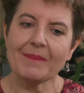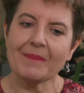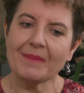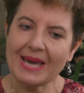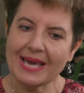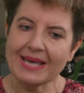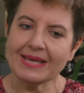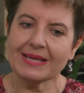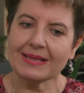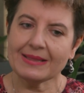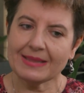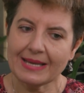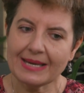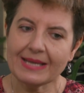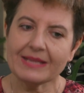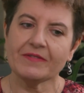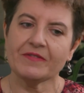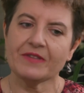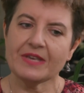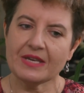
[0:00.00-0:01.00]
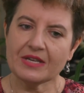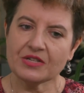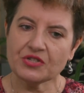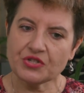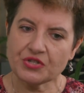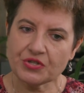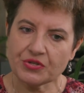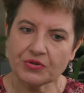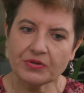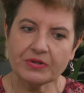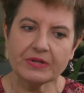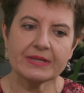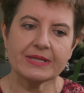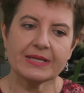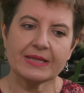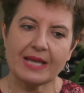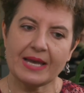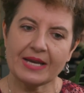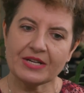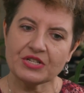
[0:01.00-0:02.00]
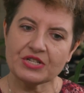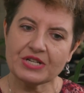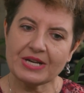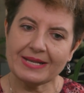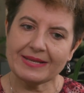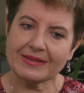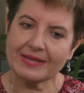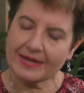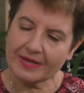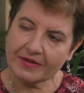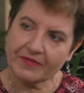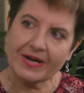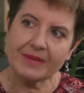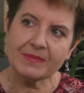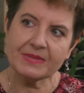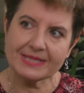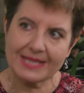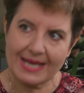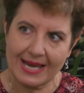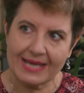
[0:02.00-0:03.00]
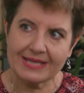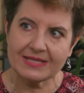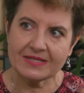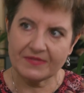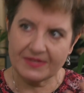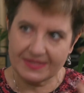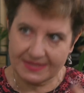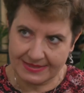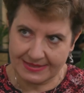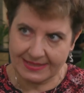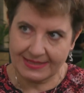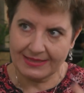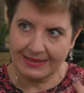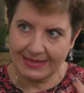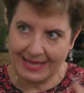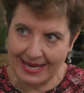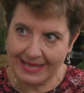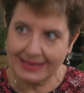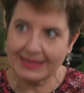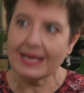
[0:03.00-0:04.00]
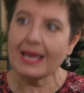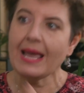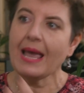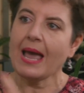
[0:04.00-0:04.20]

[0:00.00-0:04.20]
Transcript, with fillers: making that we assure that actually the requirements as we see that